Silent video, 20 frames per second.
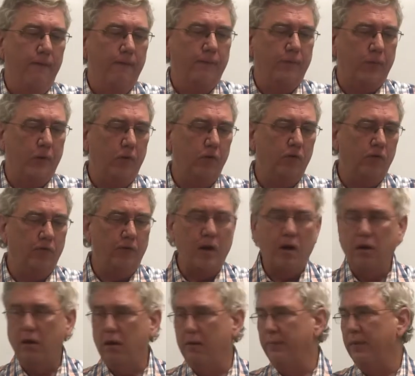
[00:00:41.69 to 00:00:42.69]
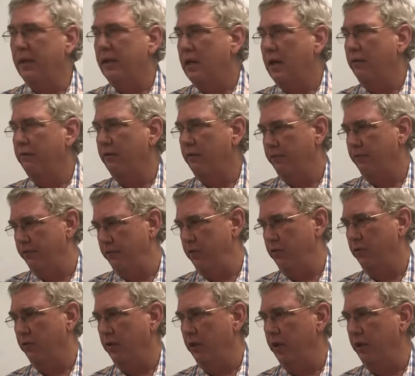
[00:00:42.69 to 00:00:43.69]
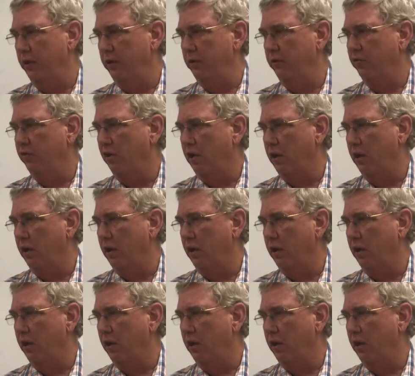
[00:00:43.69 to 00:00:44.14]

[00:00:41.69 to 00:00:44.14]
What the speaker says: First of all, let me cover a few things.